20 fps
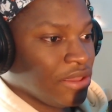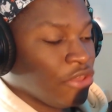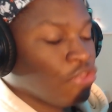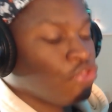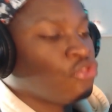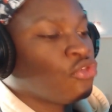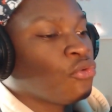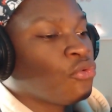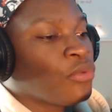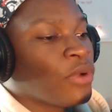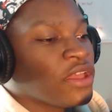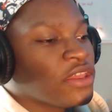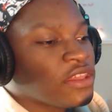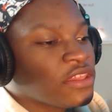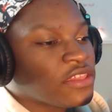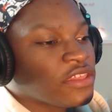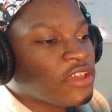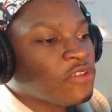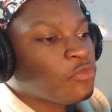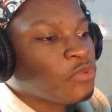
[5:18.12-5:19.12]
The way that
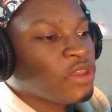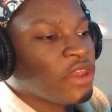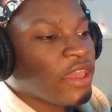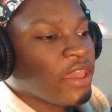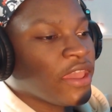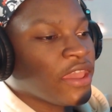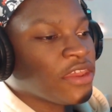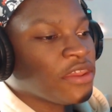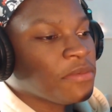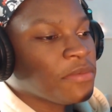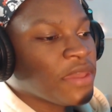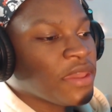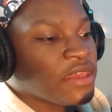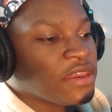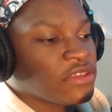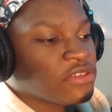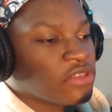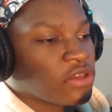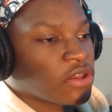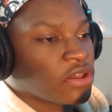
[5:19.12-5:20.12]
they've been
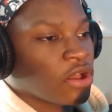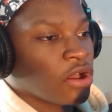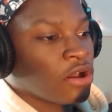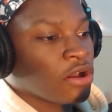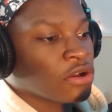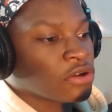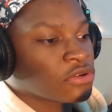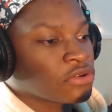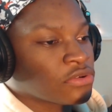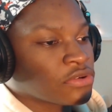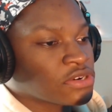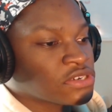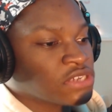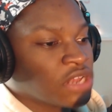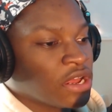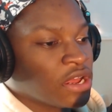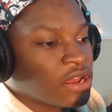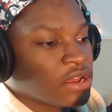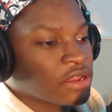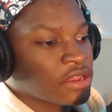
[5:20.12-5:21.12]
animating the Conqueror's
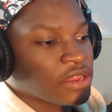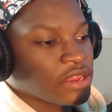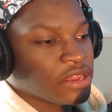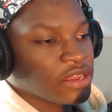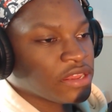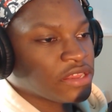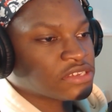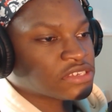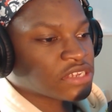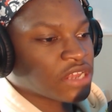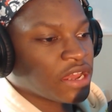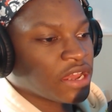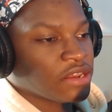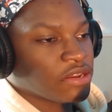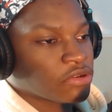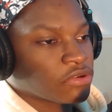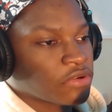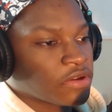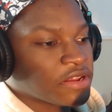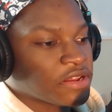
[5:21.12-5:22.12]
Haki is kind
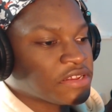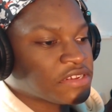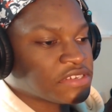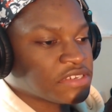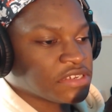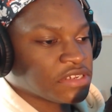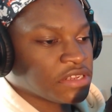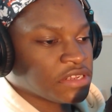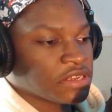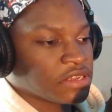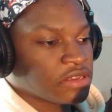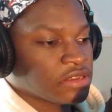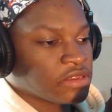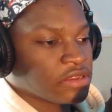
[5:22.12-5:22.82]
of crazy.